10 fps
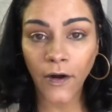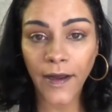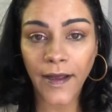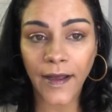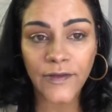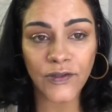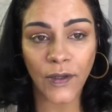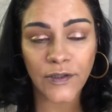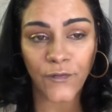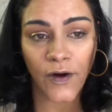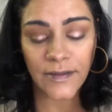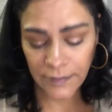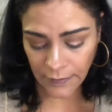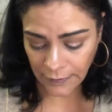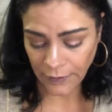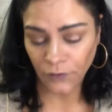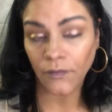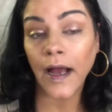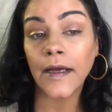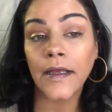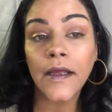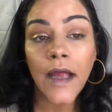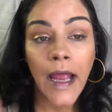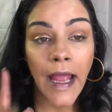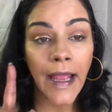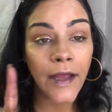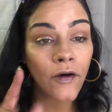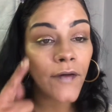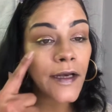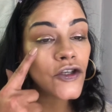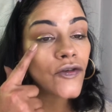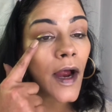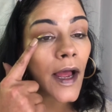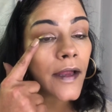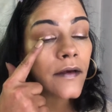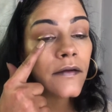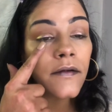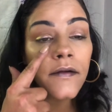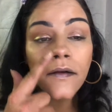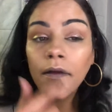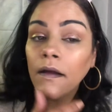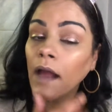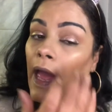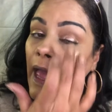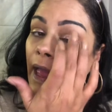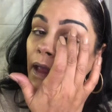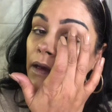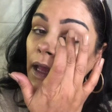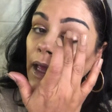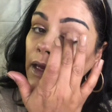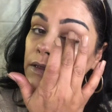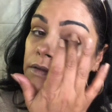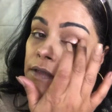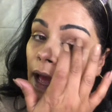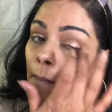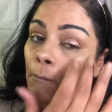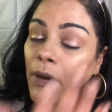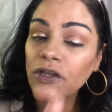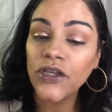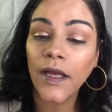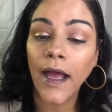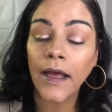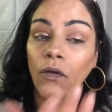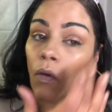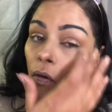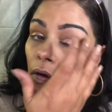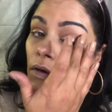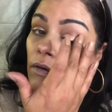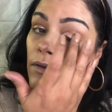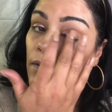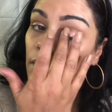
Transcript: All right, guys, so as far as the Glitterati, it already dried. And it is not budging at all.